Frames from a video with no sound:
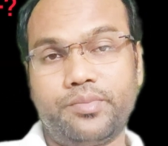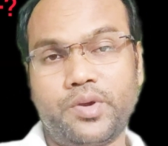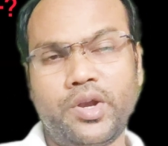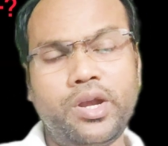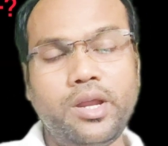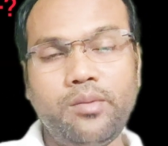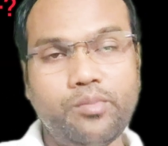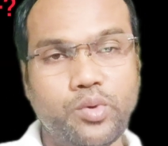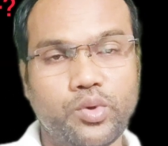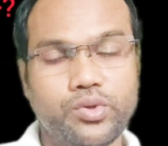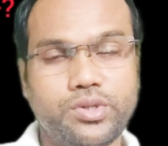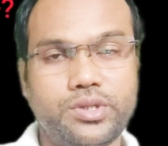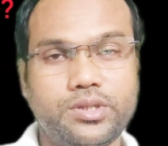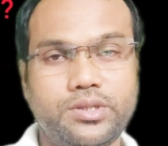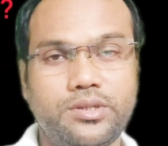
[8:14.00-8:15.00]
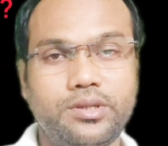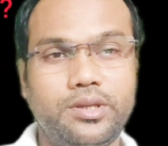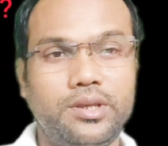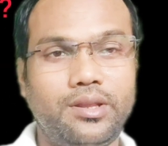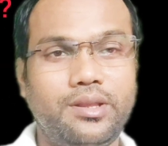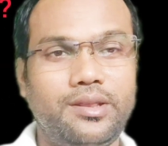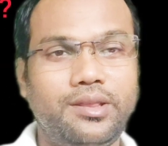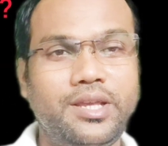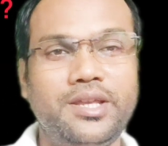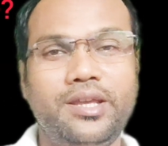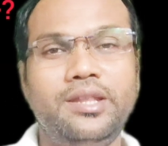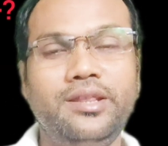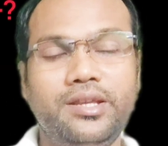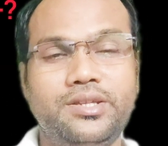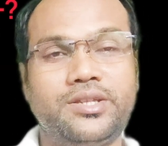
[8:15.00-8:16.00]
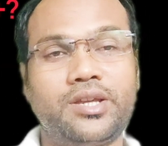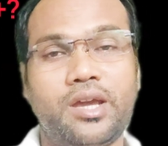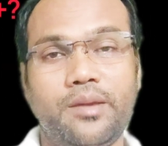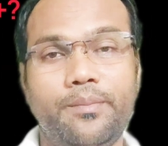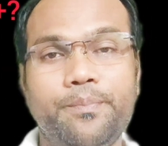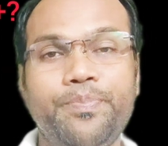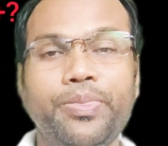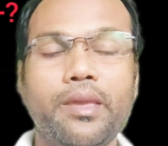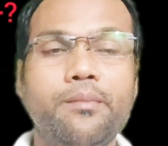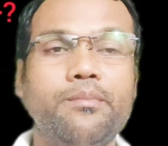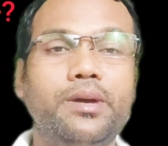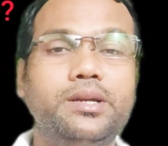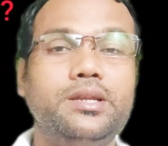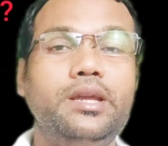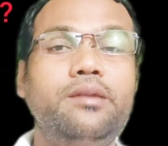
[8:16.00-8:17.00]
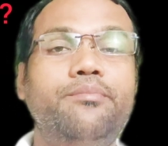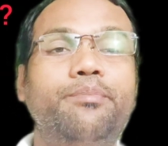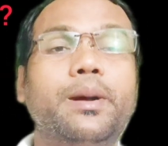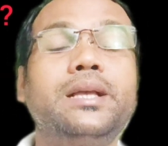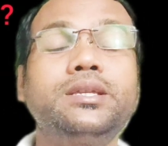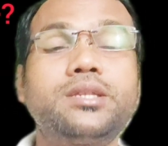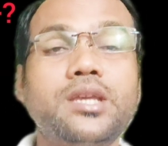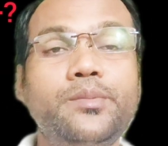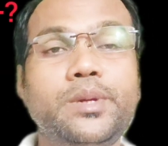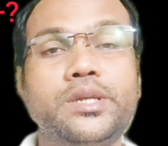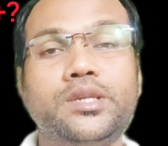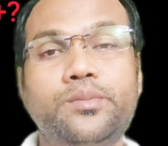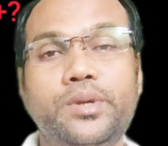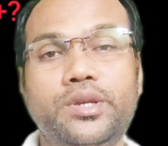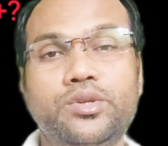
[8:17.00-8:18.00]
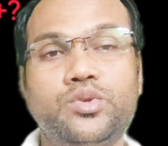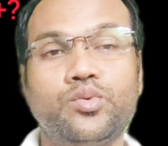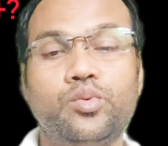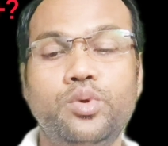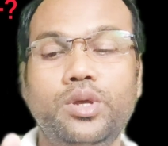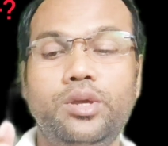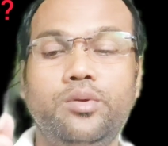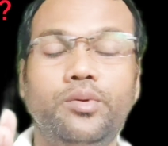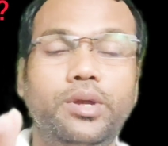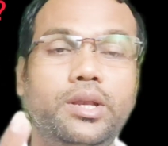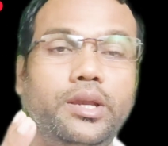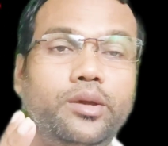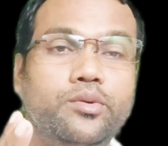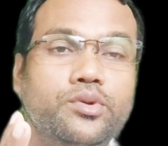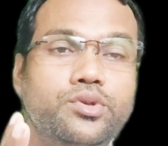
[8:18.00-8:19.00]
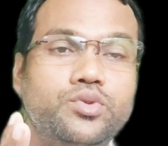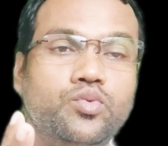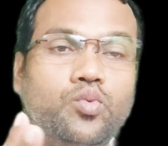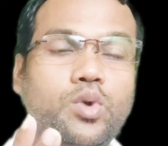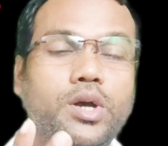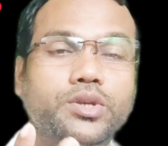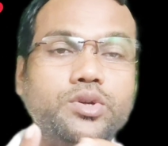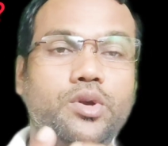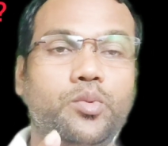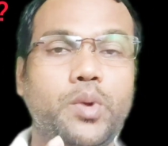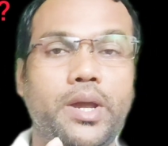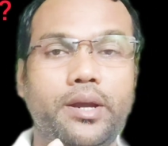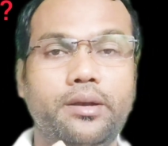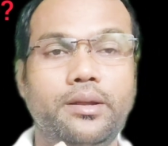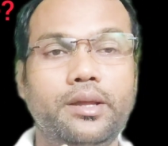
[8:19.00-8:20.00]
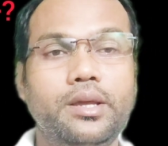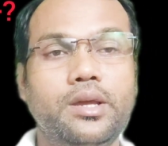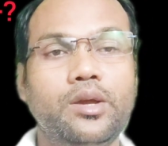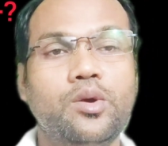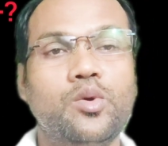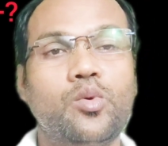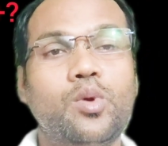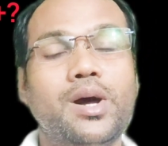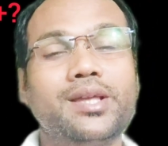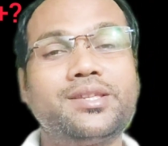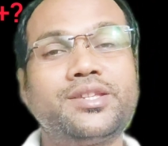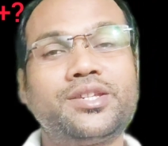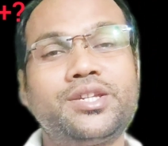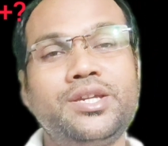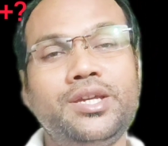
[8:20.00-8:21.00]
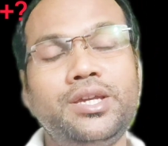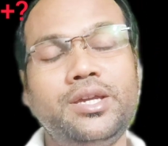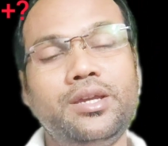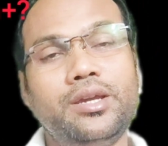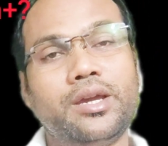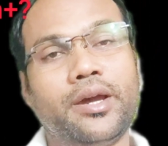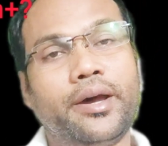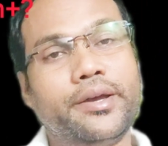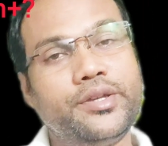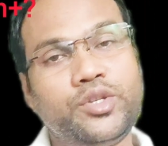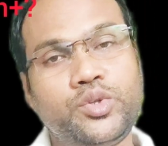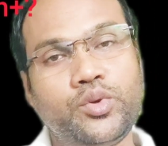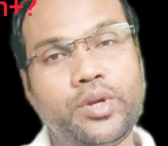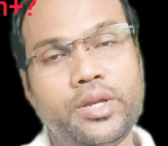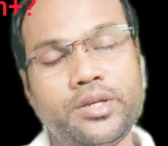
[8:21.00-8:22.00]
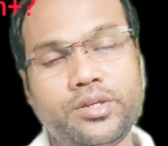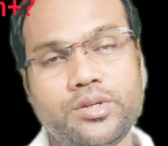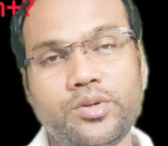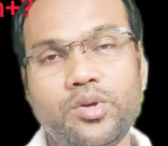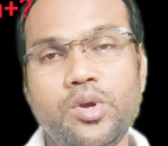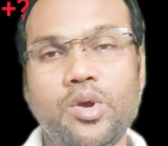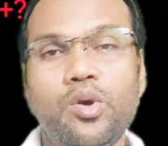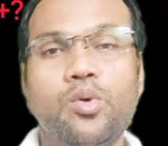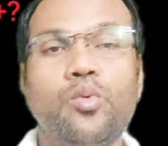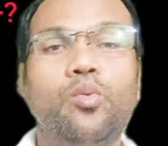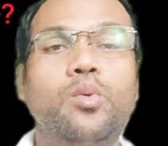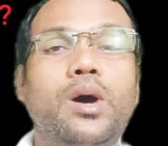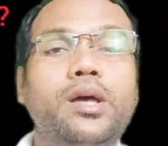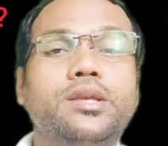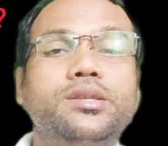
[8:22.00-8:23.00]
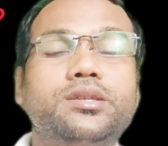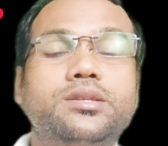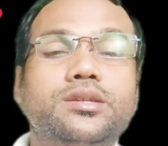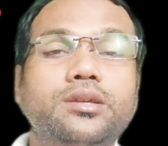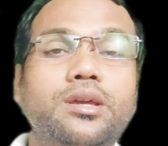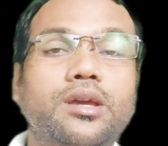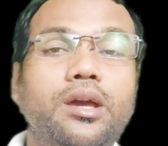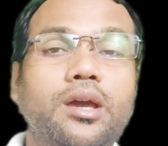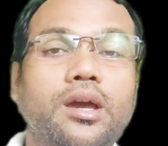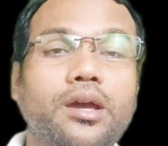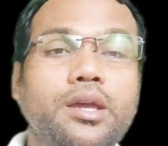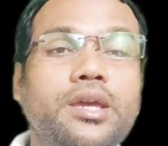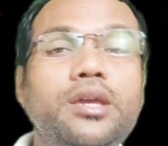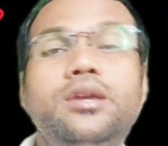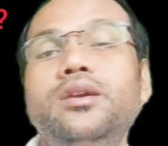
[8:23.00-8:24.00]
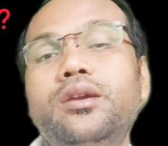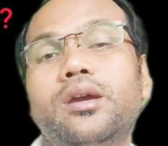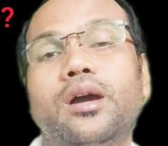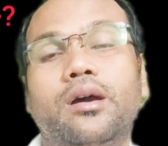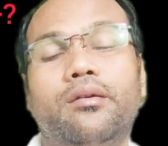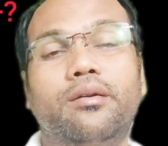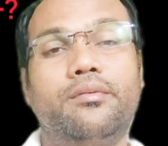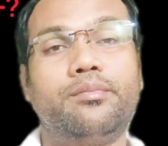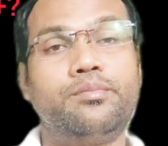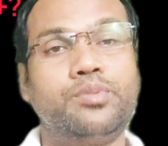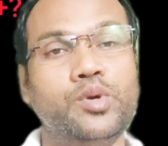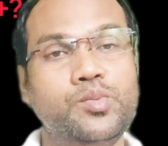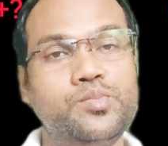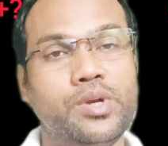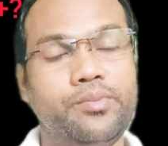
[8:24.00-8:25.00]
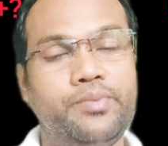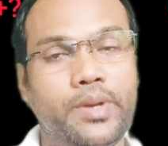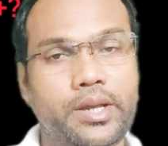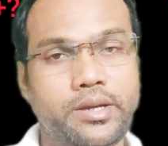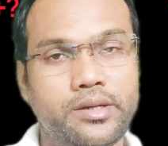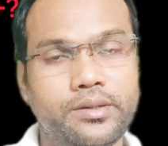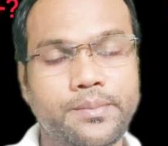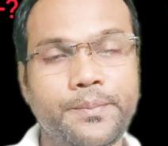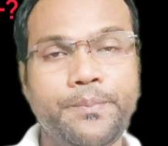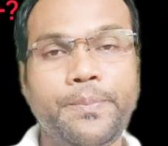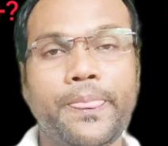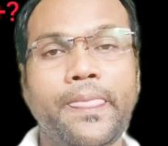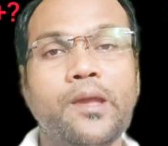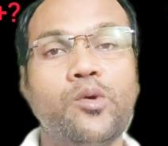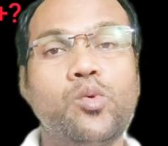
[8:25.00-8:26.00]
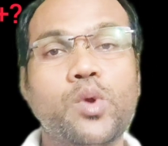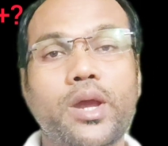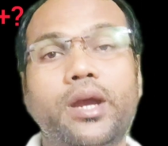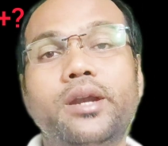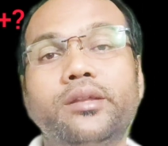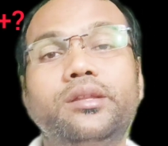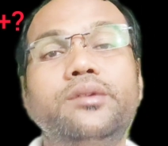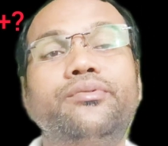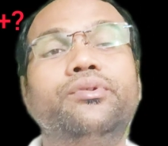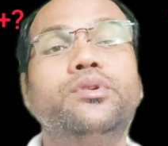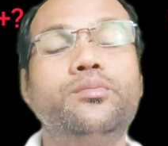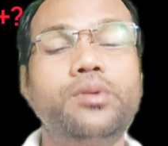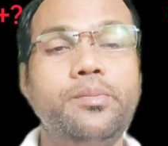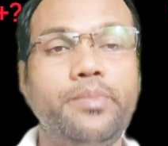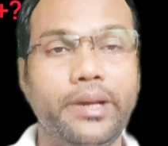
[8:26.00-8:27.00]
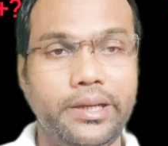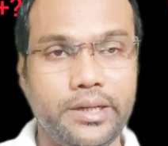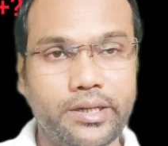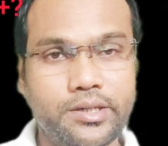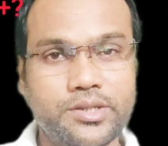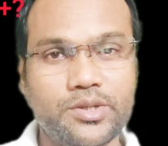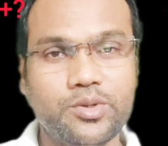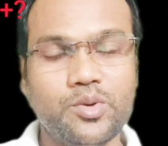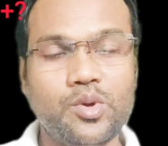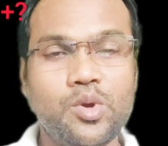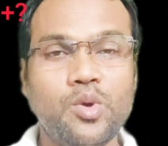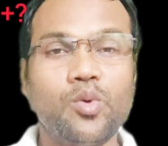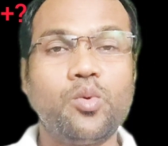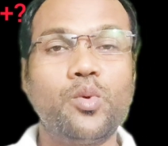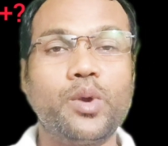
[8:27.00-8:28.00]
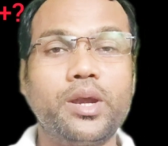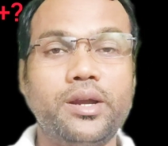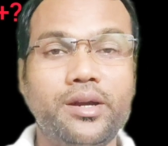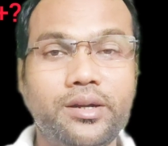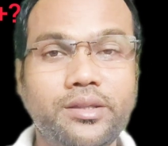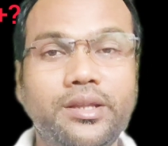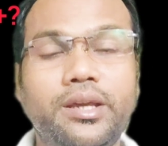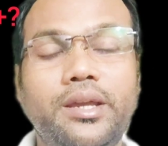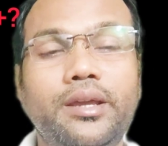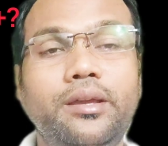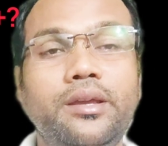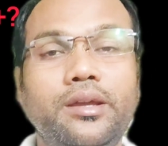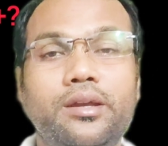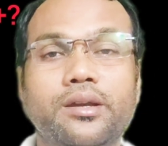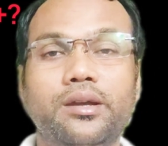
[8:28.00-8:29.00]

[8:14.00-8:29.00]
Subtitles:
reading books, in this type. But in past time activities we will use was or were. Was she a student? Was he a football player? Were they football players? Were they